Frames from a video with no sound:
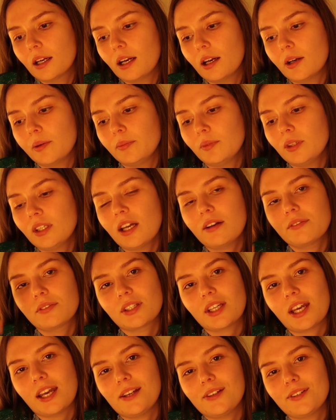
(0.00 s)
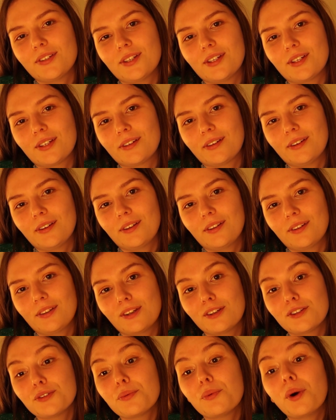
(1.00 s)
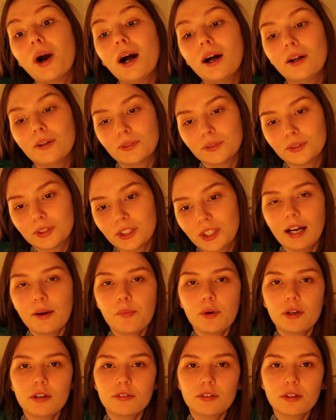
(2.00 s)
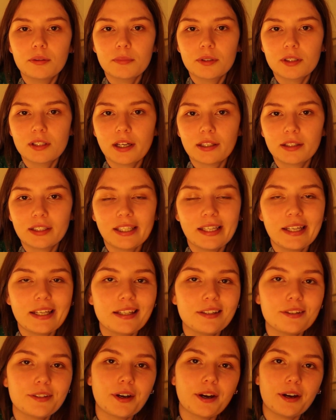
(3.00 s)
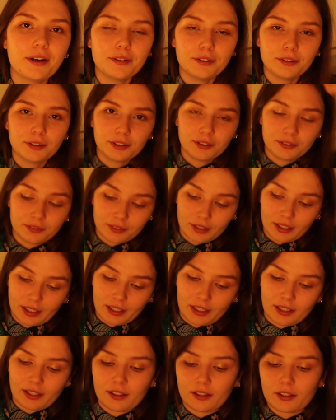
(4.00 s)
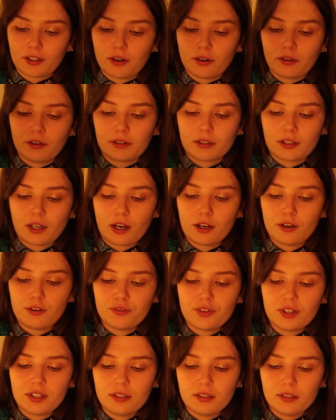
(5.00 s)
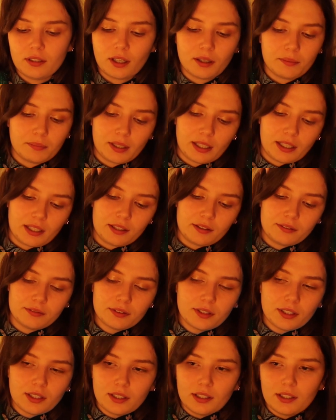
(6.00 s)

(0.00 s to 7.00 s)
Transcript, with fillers: um, navigating this world and one of them is like the leader of the co coven I believe